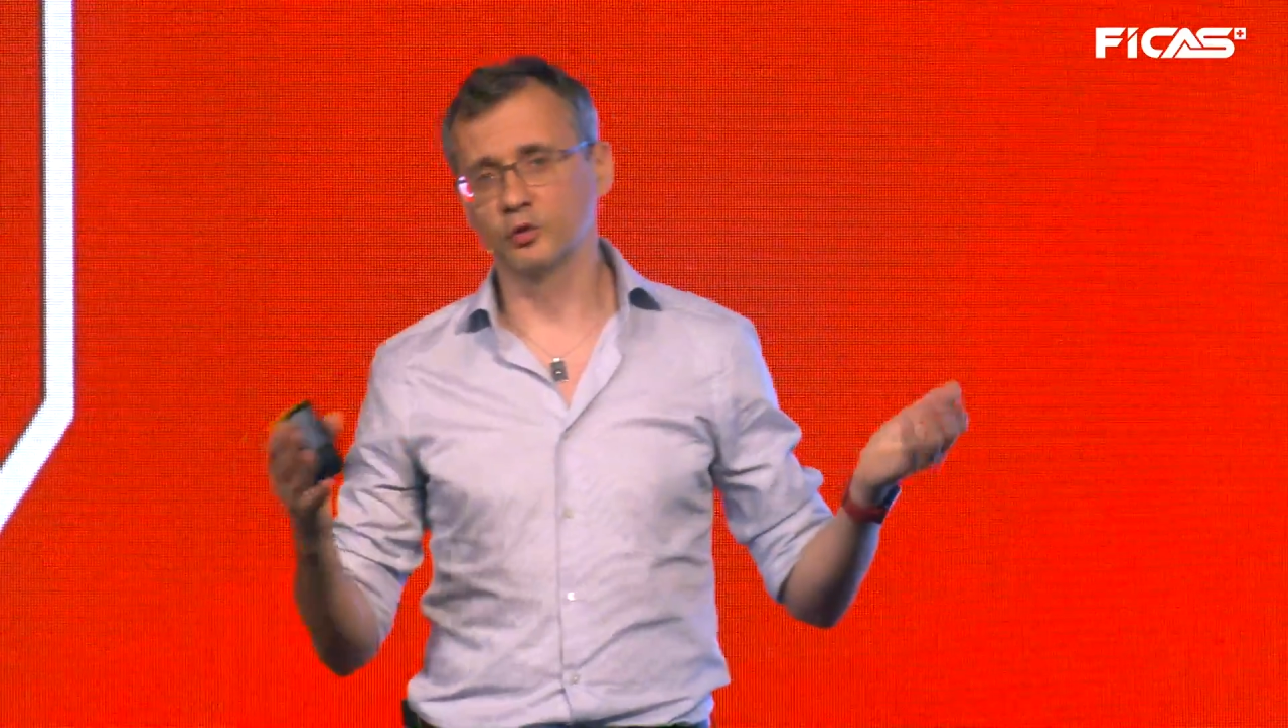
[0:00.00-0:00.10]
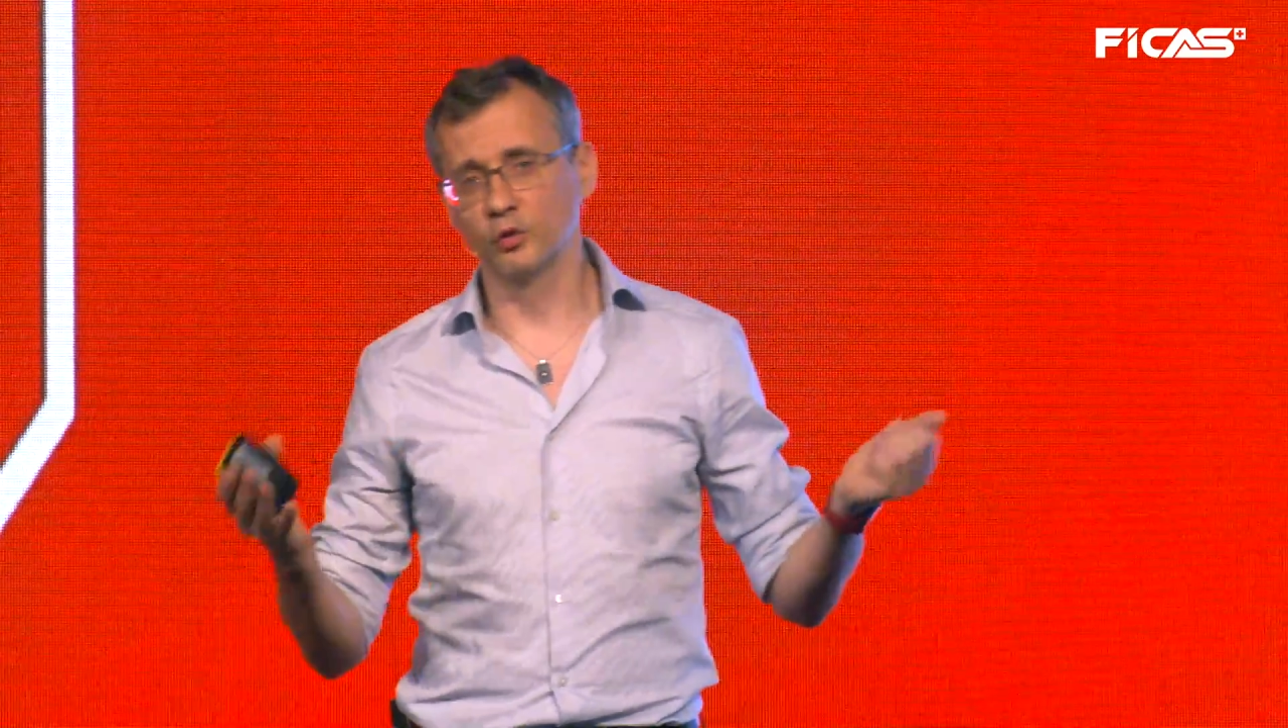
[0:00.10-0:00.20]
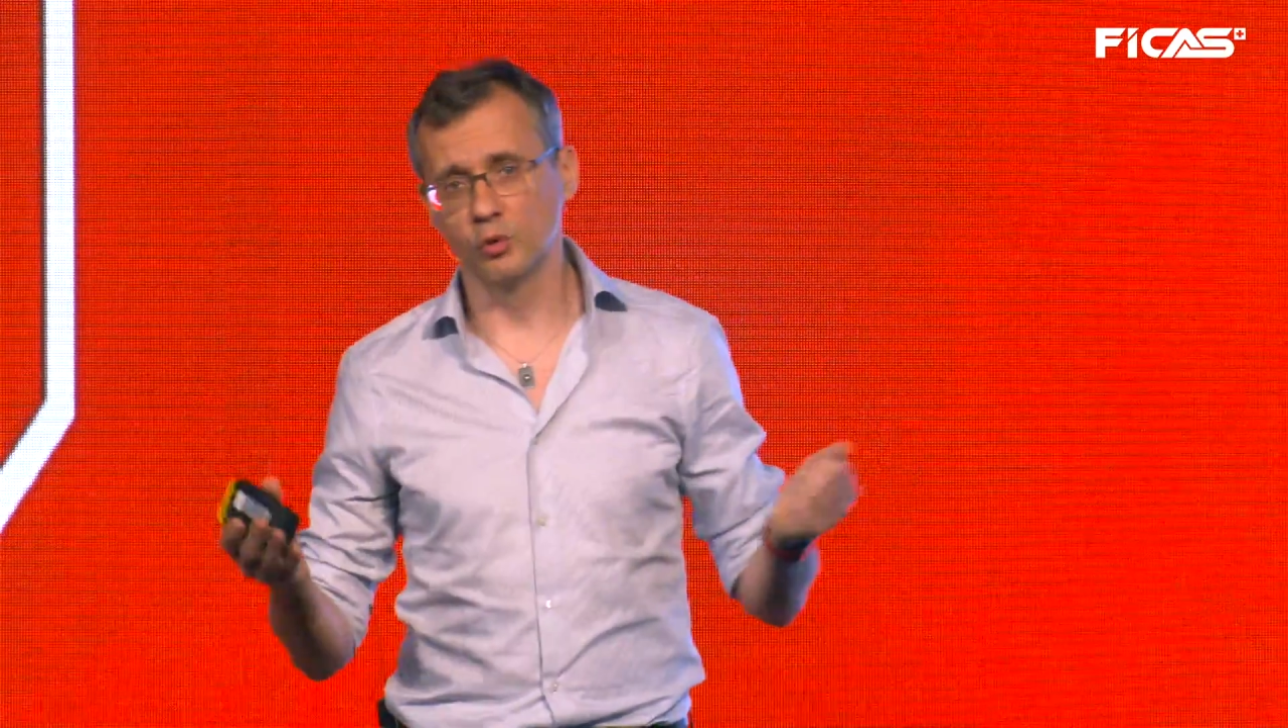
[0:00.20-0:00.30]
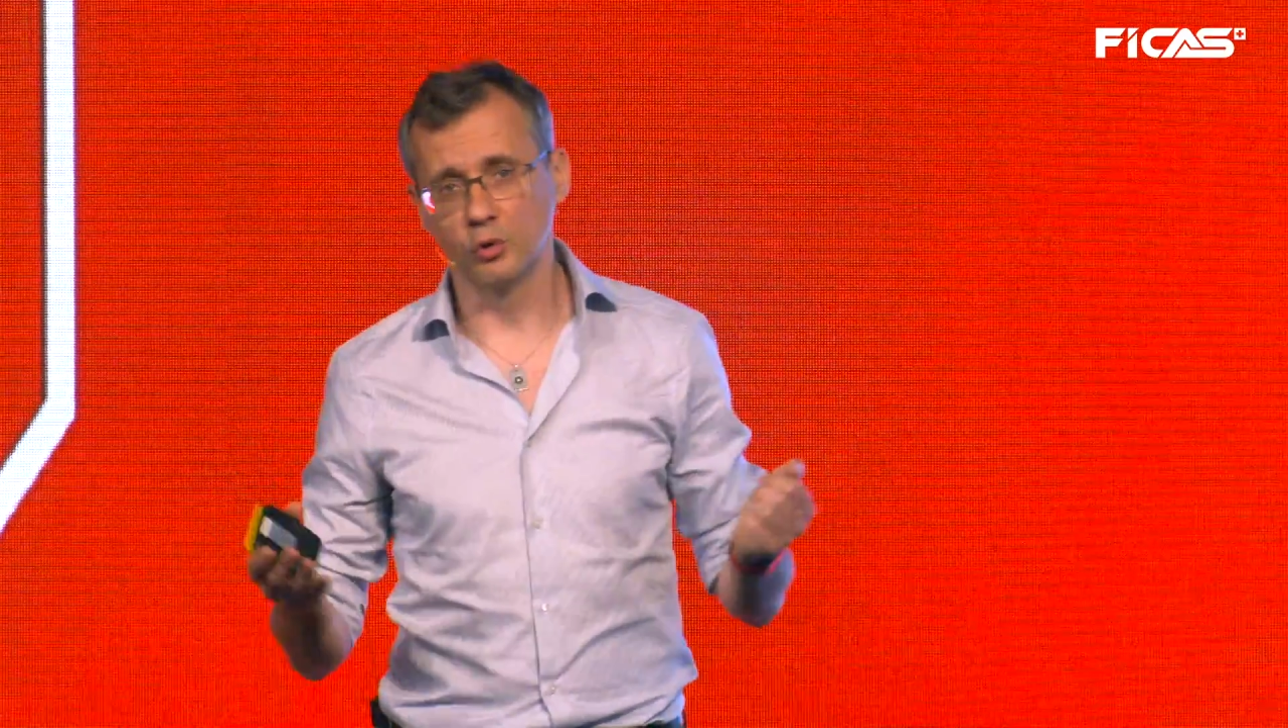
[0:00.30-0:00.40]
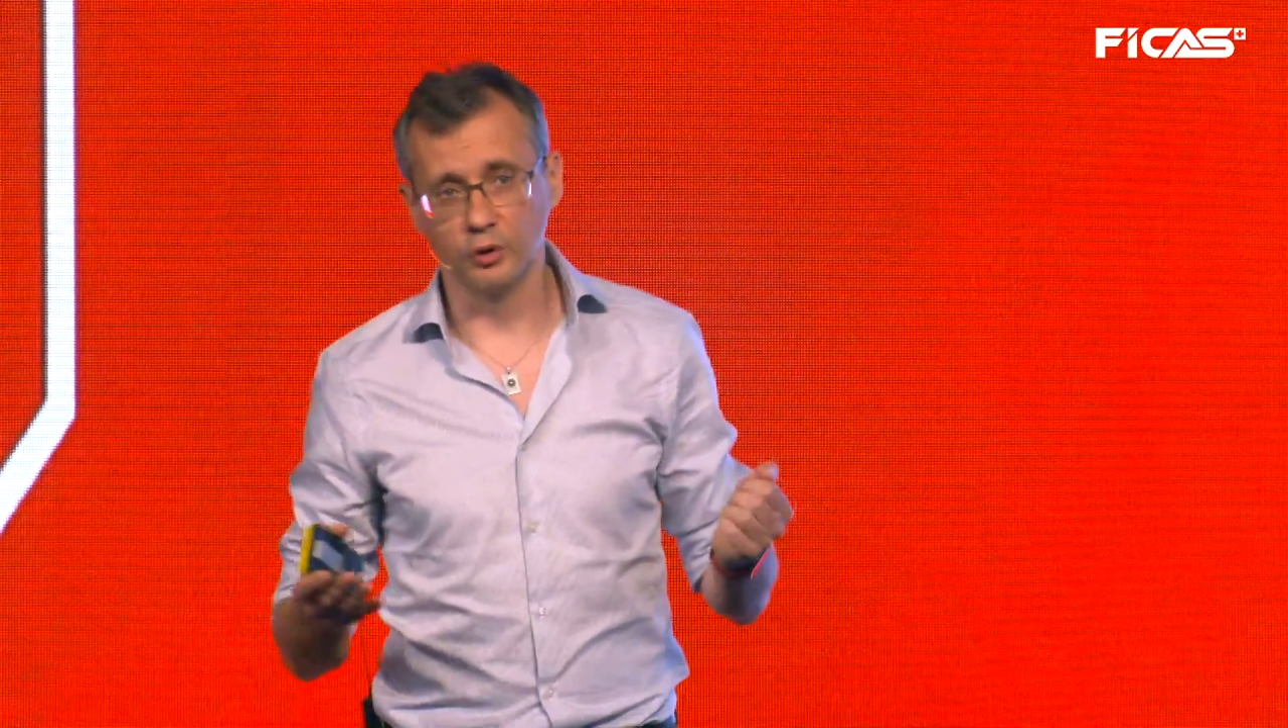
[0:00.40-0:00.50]
2
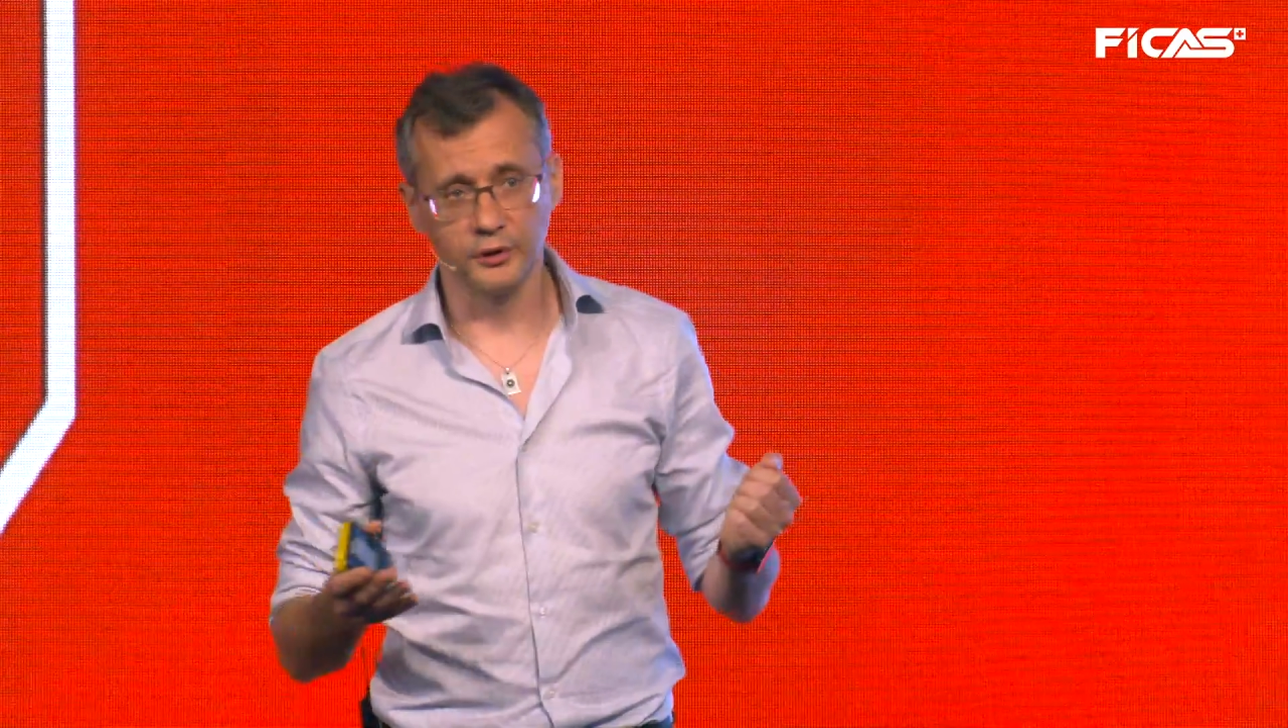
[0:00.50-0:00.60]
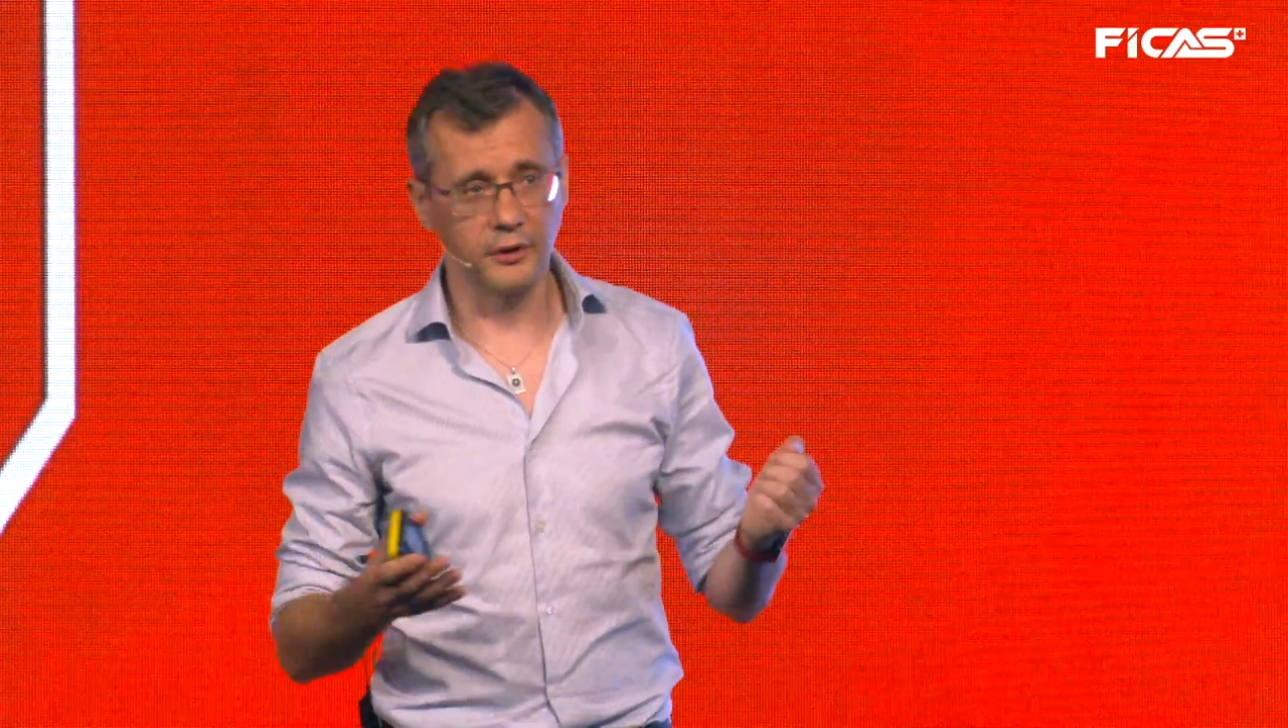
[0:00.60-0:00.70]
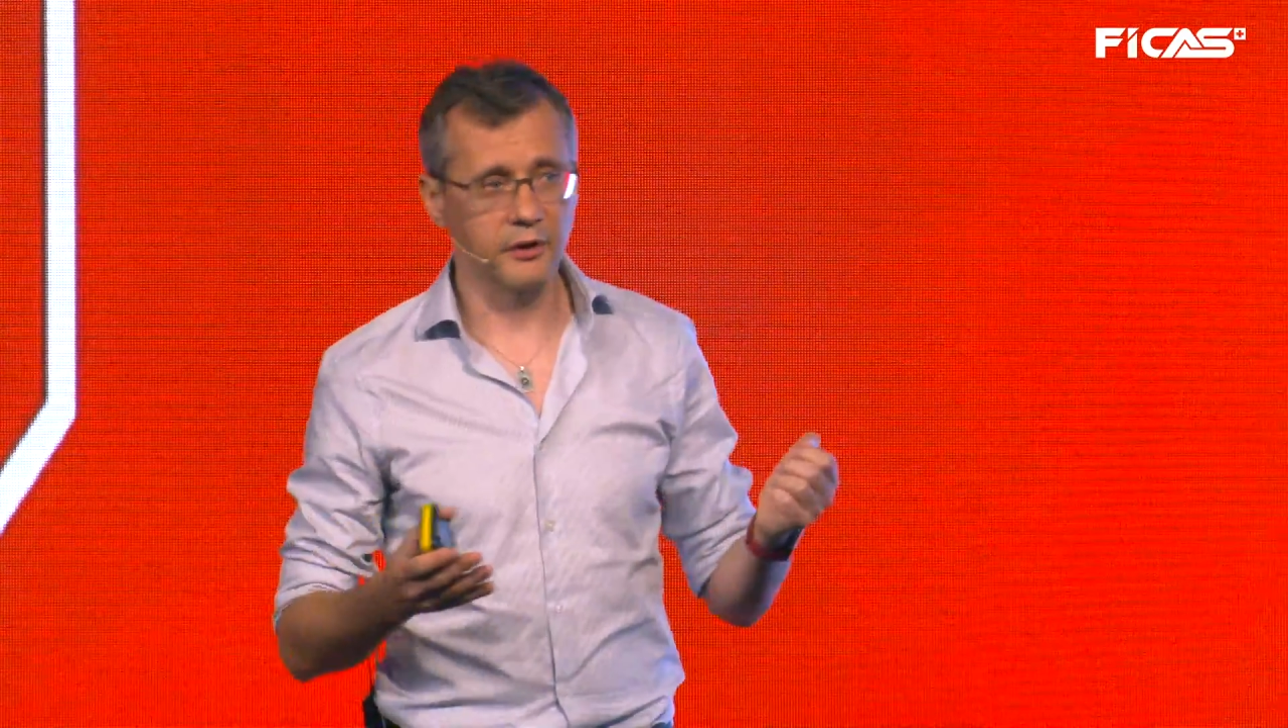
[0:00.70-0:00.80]
worlds,